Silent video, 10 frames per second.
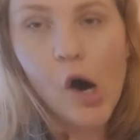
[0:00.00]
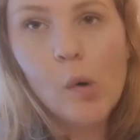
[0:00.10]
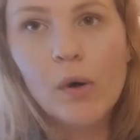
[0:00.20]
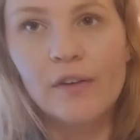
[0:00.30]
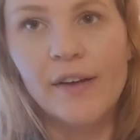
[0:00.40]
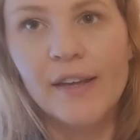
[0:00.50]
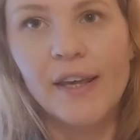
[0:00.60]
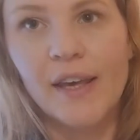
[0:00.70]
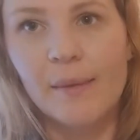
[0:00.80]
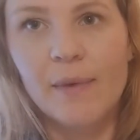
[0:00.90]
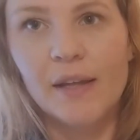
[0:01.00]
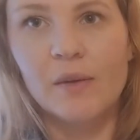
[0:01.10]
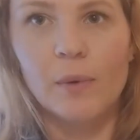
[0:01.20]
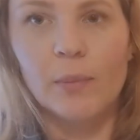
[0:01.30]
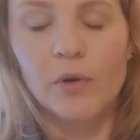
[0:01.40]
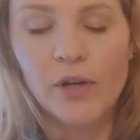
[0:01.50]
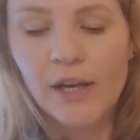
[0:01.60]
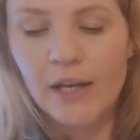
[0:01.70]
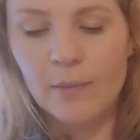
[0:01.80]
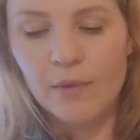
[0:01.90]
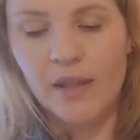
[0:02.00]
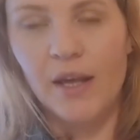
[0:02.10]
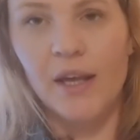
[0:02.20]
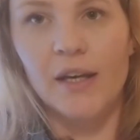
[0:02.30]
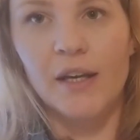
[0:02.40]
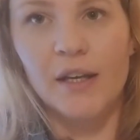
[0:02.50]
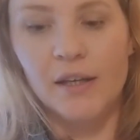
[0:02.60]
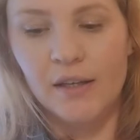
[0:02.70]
oh, well, if I can't make the whipped cream, then